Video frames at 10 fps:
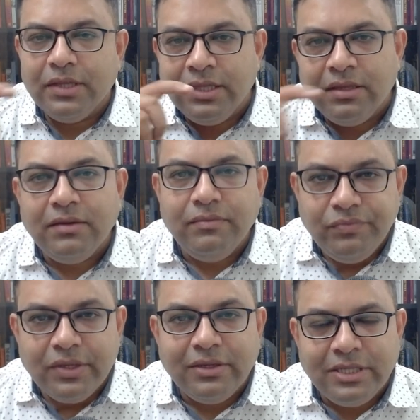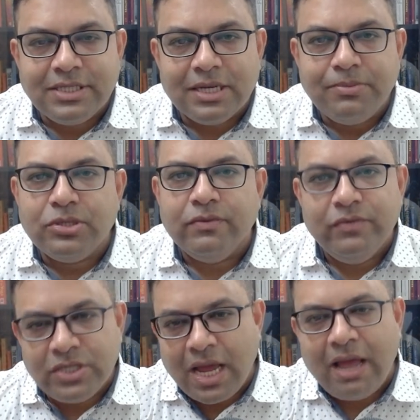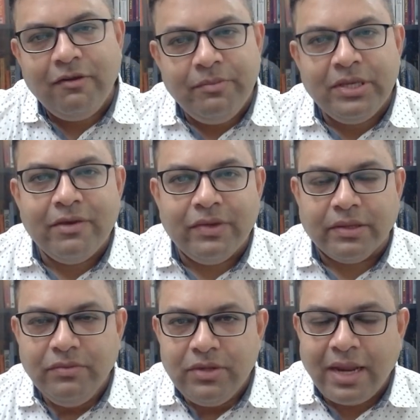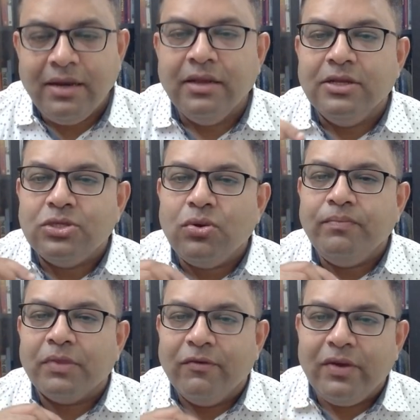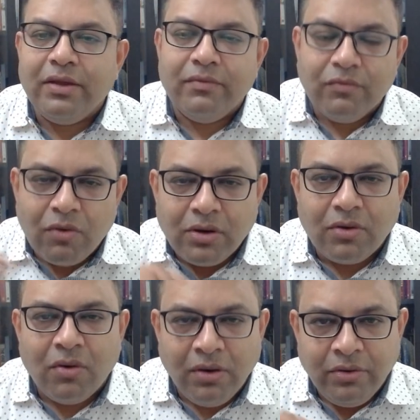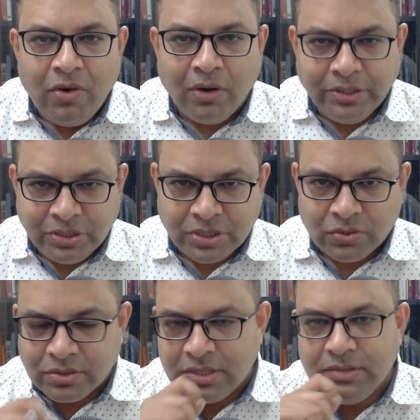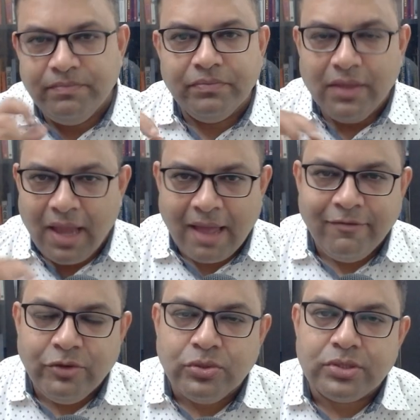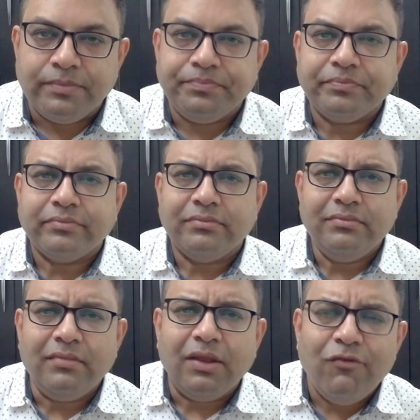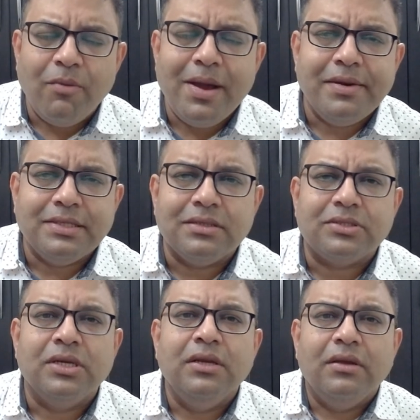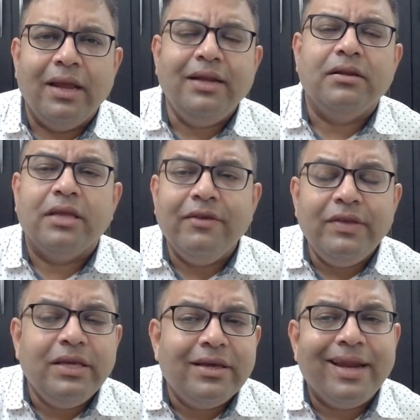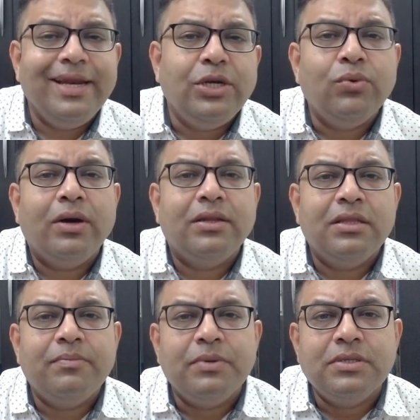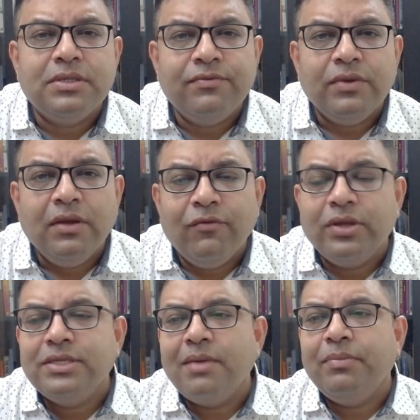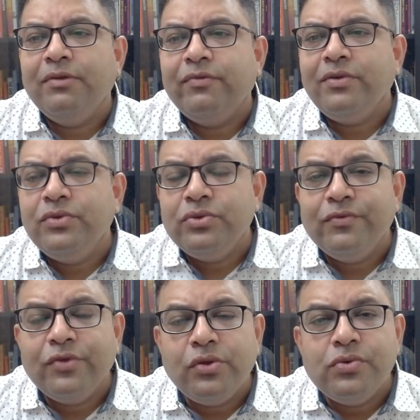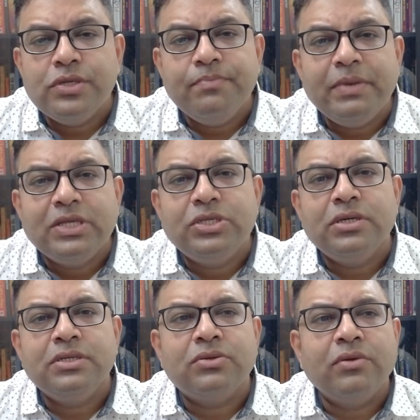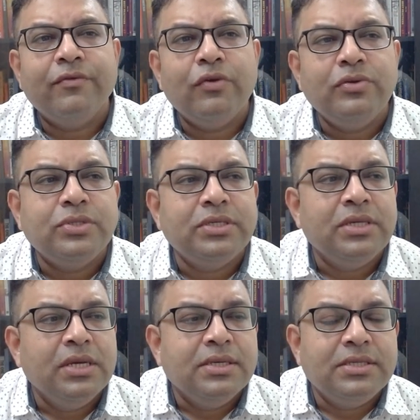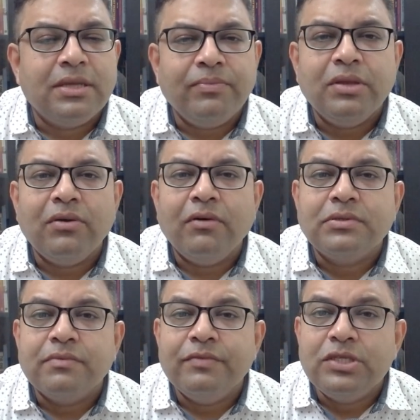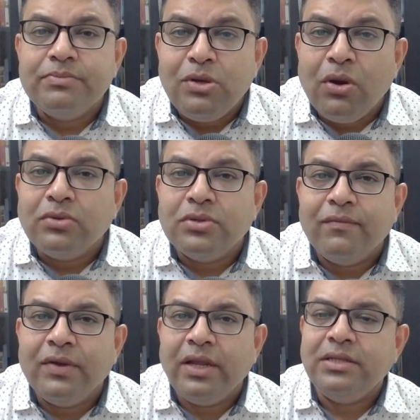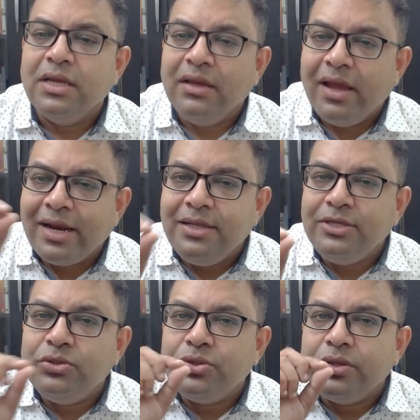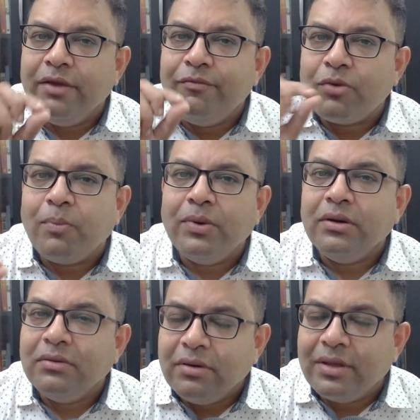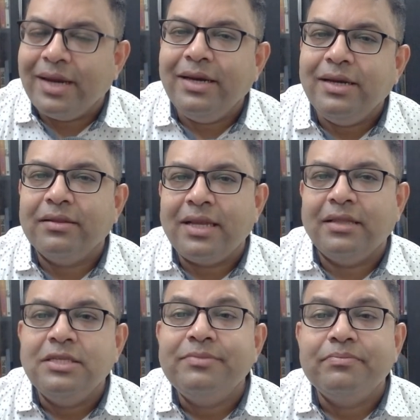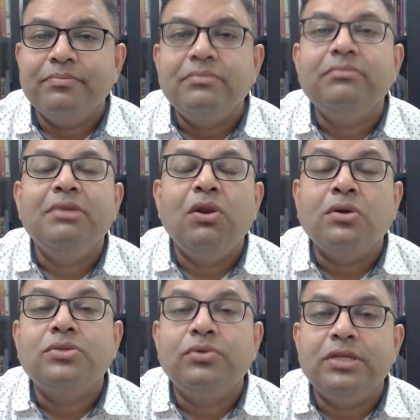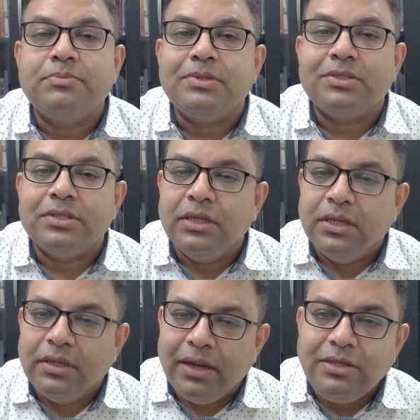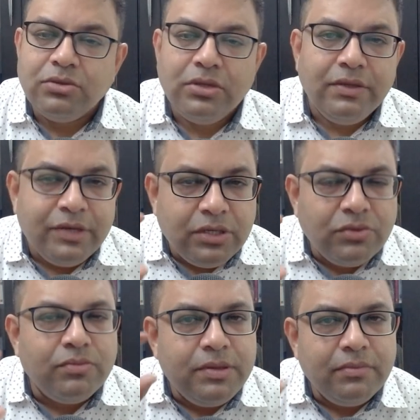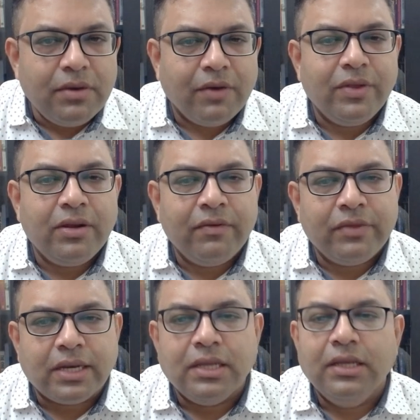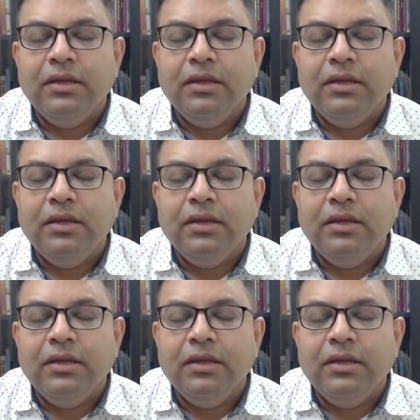in the description which I will be giving, right? So what all knowledge sources I've used for my research, right? Giving credit to another person. For example, if you're using pictures, or if you're using something which belongs to someone else, at least you should give proper credit that this belongs to this person, right? So we need to be aware of that.